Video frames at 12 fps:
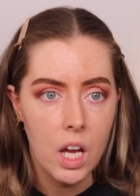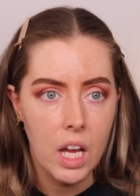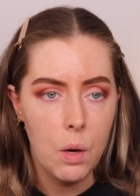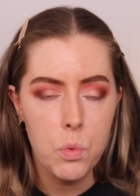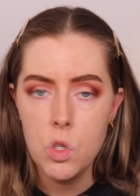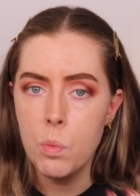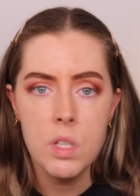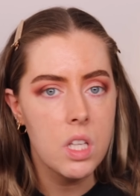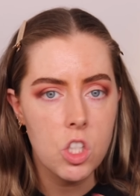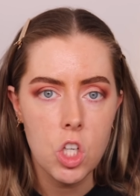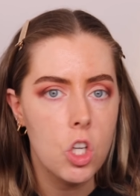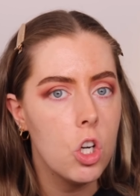it was almost like
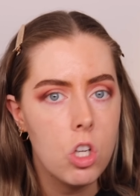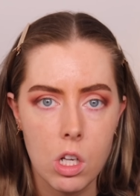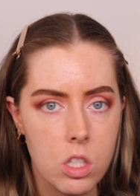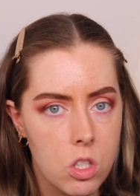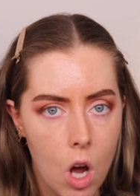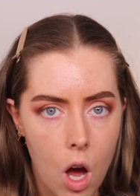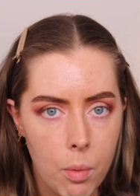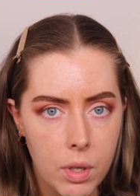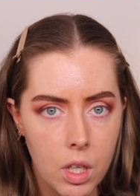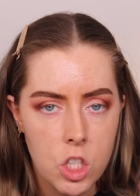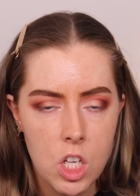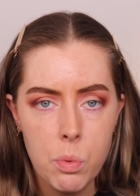she could not stop.
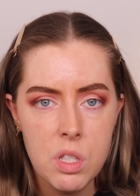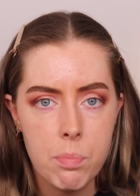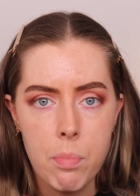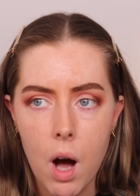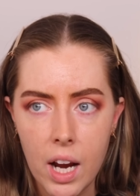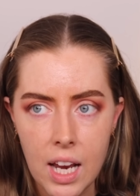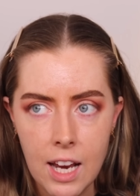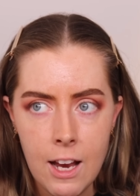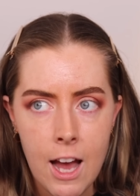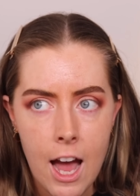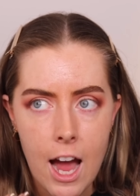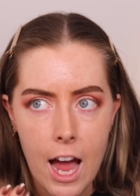She was
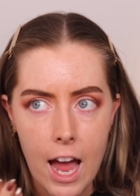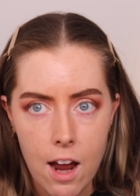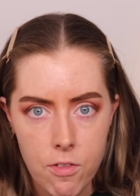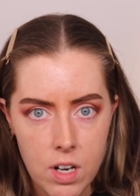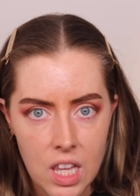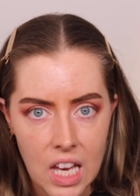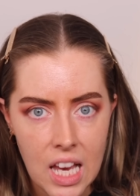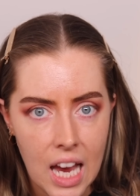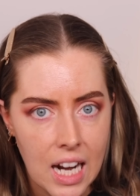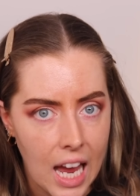buying everything and